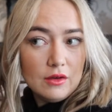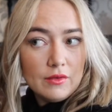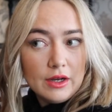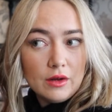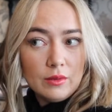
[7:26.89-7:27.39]
You
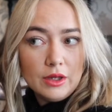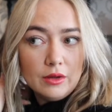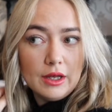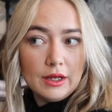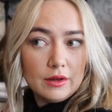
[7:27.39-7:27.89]
find out what you
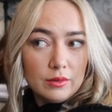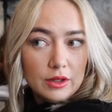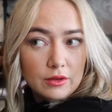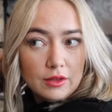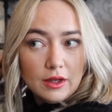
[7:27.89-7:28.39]
like,
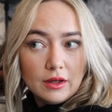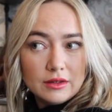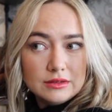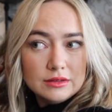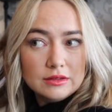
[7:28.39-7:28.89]
what you think.
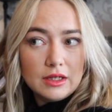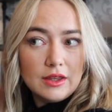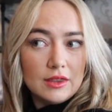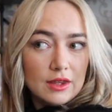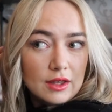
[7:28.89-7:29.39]
Ooh,
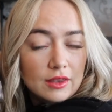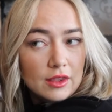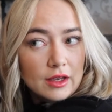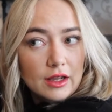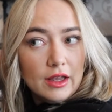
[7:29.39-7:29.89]
I
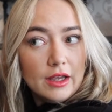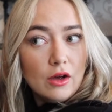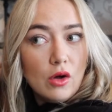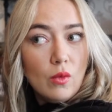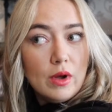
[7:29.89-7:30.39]
think I like
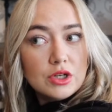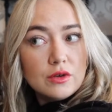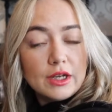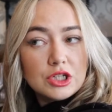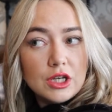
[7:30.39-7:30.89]
it all one
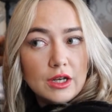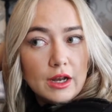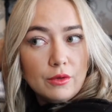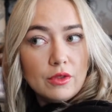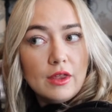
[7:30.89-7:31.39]
direction.
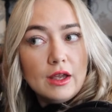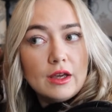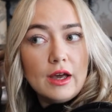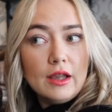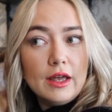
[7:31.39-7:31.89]
I don't
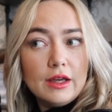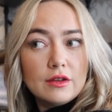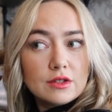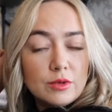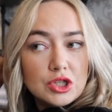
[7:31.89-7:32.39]
think I
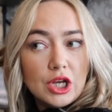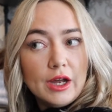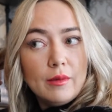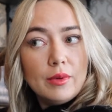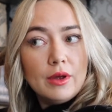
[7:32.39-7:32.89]
like
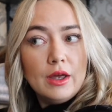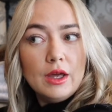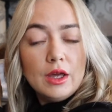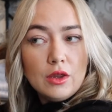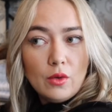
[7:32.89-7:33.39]
switching up
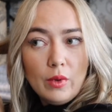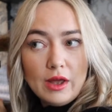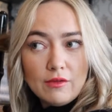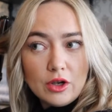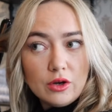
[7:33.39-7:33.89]
the
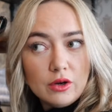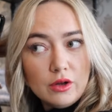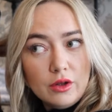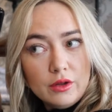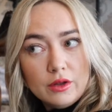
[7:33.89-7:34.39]
way of the
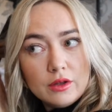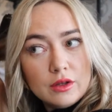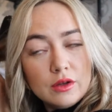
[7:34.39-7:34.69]
curl.